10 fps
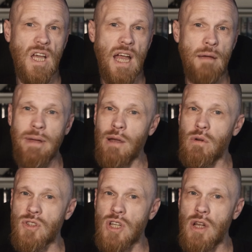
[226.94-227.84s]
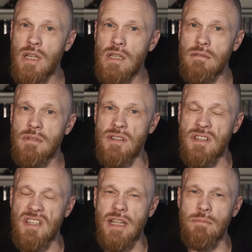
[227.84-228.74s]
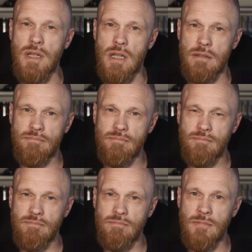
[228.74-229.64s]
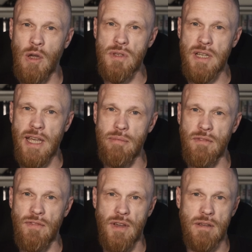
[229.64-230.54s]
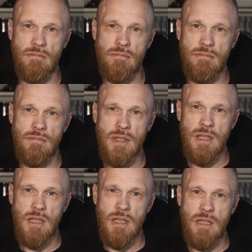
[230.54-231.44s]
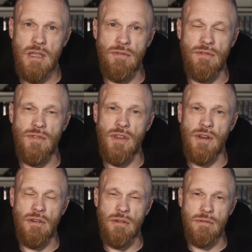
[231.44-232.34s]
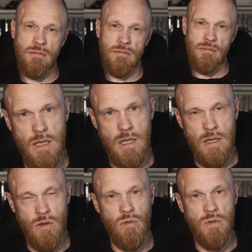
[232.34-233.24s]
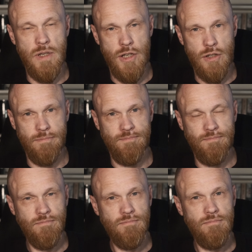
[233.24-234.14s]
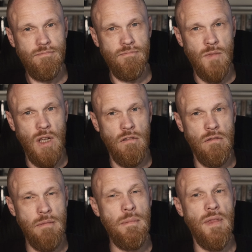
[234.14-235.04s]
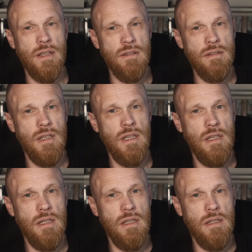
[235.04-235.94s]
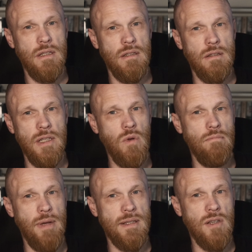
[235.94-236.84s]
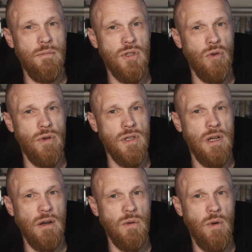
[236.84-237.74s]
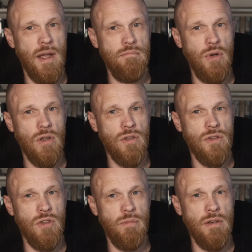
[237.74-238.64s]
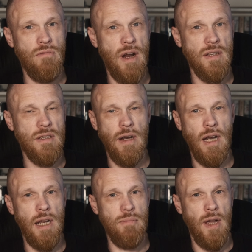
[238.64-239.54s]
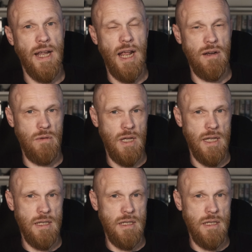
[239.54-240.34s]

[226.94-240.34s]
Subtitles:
And Beowulf's journey is steeped in it. No escaping fate, even for the hero. Oral tradition. Remember this. These weren't bedtime stories tucked away in books to be read silently by candlelight.